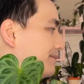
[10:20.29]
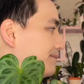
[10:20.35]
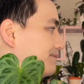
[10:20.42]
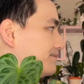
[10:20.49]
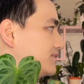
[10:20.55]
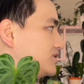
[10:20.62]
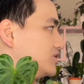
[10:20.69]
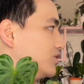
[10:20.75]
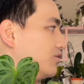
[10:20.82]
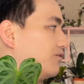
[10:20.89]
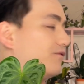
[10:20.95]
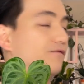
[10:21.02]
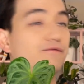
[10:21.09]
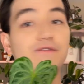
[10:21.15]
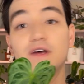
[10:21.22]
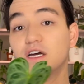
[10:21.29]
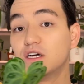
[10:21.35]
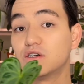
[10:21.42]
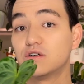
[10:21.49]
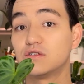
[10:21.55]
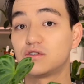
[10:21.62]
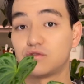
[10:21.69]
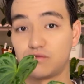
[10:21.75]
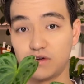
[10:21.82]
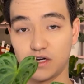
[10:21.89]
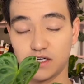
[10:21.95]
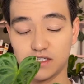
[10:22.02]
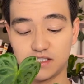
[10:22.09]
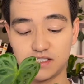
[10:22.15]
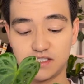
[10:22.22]
So fingers
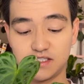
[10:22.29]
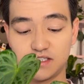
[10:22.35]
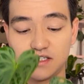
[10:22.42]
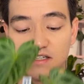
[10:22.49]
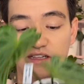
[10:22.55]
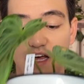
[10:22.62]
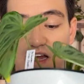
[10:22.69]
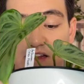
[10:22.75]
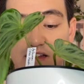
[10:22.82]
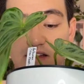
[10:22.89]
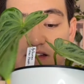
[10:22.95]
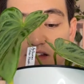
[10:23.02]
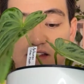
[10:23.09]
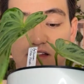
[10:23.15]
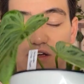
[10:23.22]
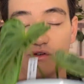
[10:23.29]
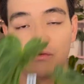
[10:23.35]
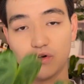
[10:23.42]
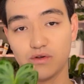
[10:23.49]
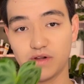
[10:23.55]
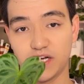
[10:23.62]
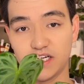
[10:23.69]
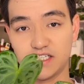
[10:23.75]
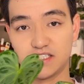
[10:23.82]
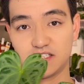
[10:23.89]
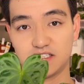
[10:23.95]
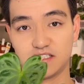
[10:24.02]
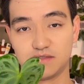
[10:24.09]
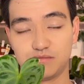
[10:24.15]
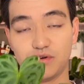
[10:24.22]
crossed that the grow light
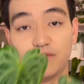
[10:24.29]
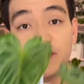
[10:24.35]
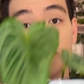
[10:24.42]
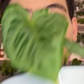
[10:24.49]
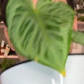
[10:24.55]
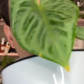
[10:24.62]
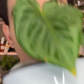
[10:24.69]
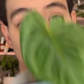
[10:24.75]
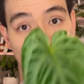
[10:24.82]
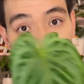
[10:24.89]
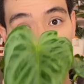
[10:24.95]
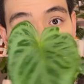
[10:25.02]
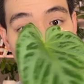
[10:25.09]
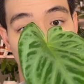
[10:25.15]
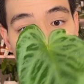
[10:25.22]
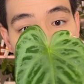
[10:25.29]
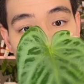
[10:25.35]
provides more growth.